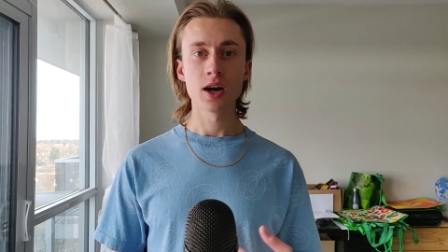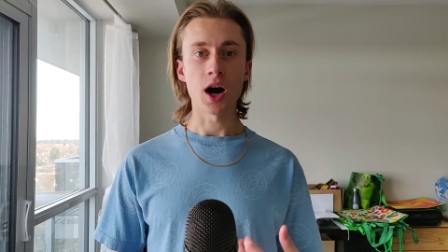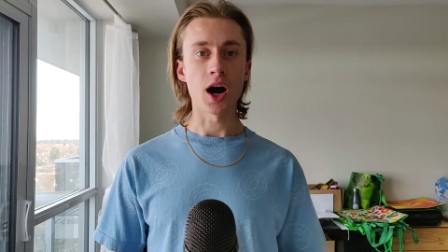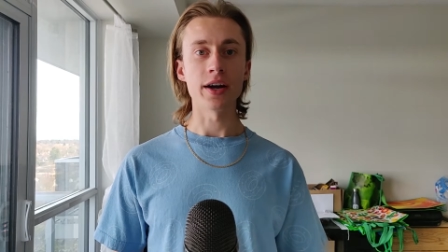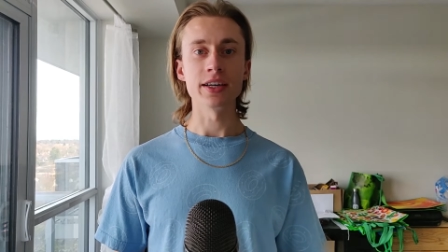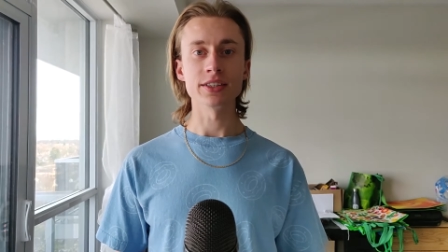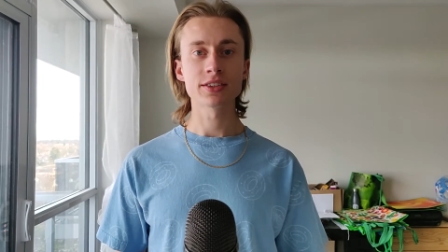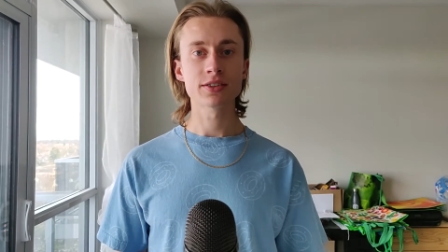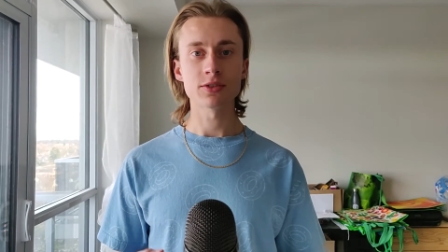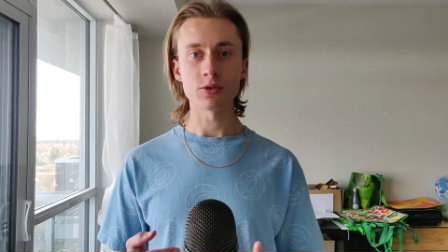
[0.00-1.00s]

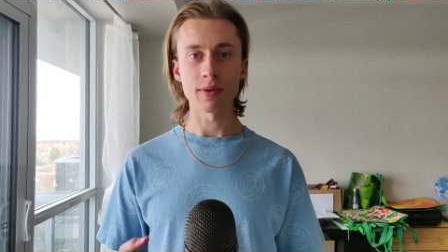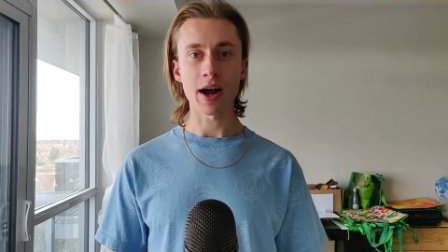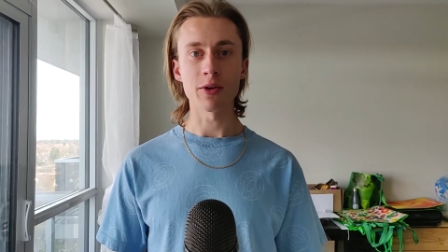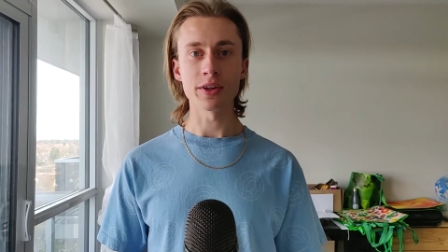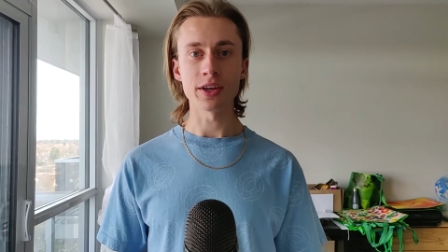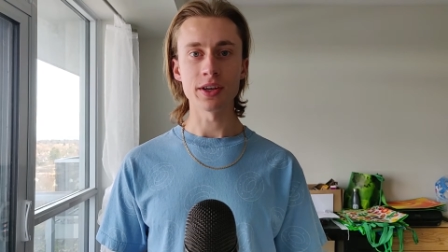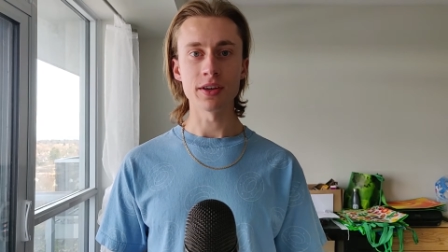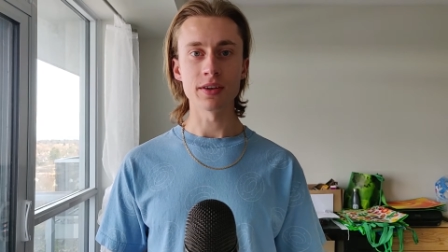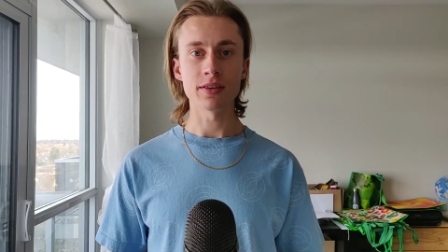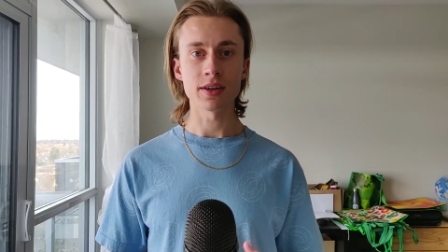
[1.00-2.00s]
honest,
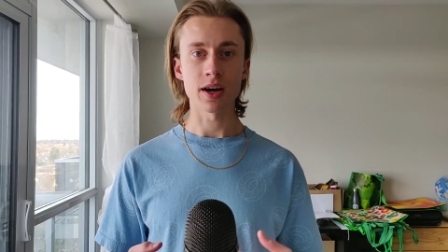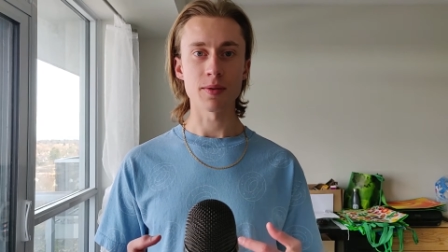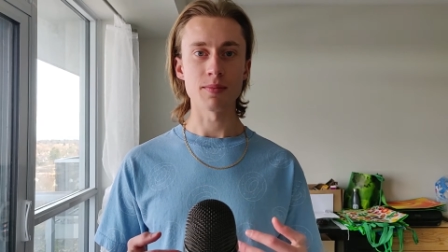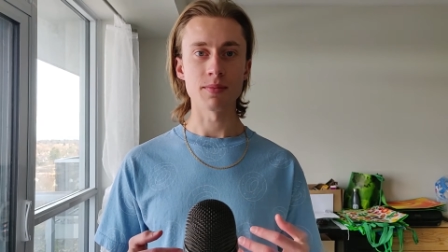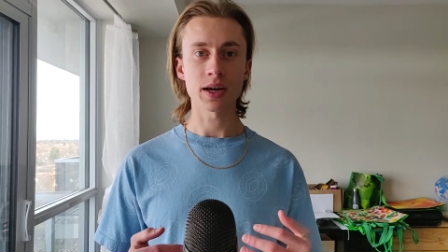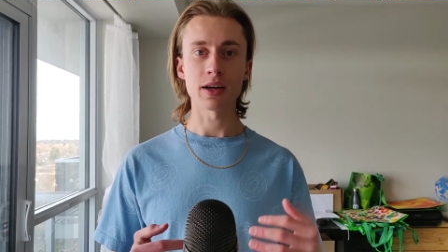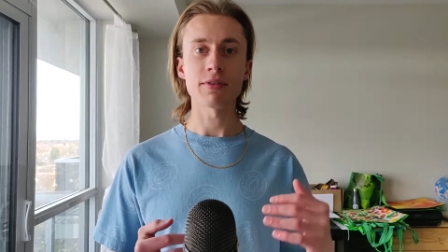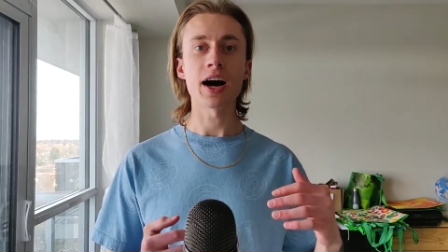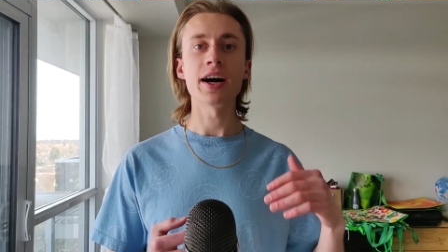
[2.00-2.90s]
rowdy, kind of